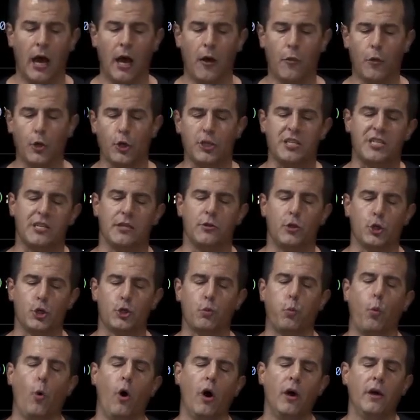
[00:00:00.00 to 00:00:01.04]
Uh, there's,
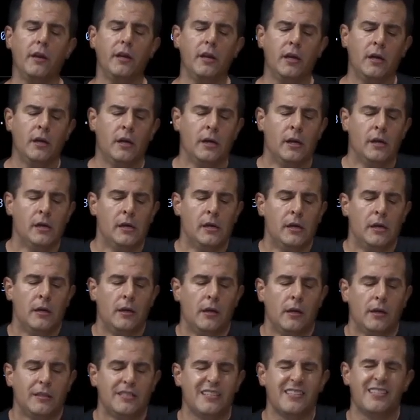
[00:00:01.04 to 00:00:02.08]
there's one
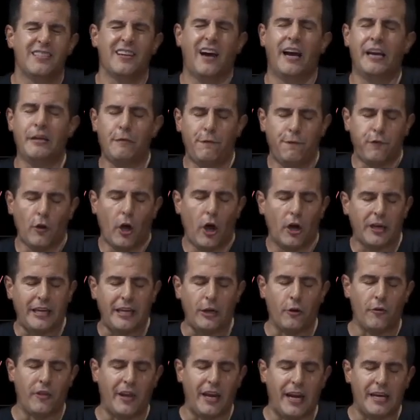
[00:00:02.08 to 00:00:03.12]
design flaw
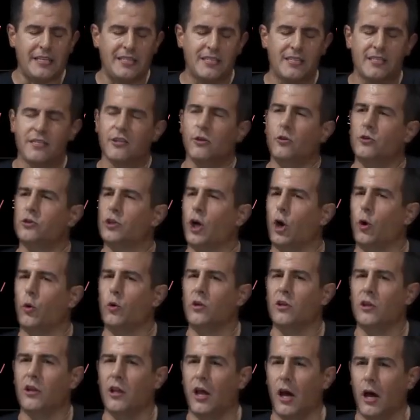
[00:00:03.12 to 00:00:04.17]
here that I still
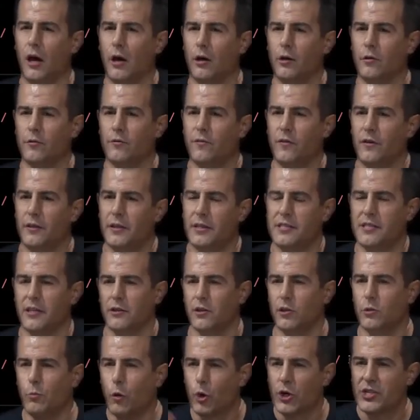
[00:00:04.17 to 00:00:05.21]
don't love. It's
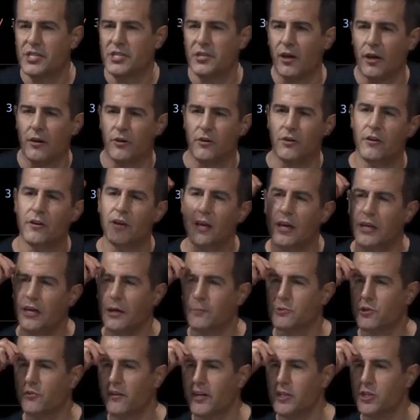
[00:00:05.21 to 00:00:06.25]
a little more subtle.
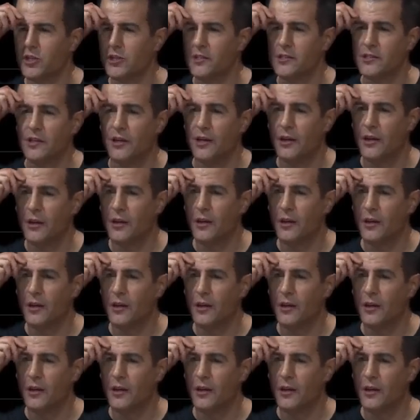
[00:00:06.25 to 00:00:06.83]
Any observations?